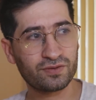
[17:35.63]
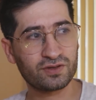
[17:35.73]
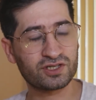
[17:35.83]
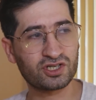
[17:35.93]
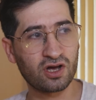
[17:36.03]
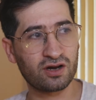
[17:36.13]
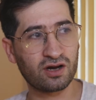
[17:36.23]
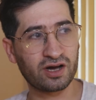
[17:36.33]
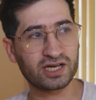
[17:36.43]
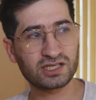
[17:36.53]
there's certain,
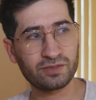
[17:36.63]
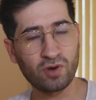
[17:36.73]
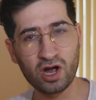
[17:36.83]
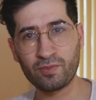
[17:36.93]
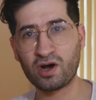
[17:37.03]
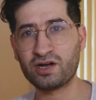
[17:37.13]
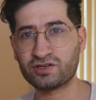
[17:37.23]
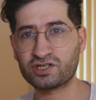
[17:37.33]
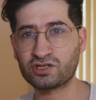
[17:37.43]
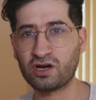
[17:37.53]
I guess in my
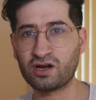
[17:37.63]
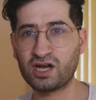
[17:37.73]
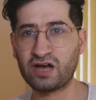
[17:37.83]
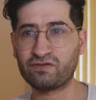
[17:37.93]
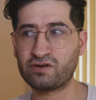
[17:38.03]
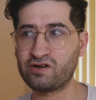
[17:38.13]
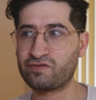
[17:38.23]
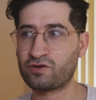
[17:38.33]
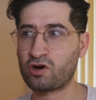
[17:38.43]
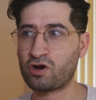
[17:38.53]
mind, there's a certain level of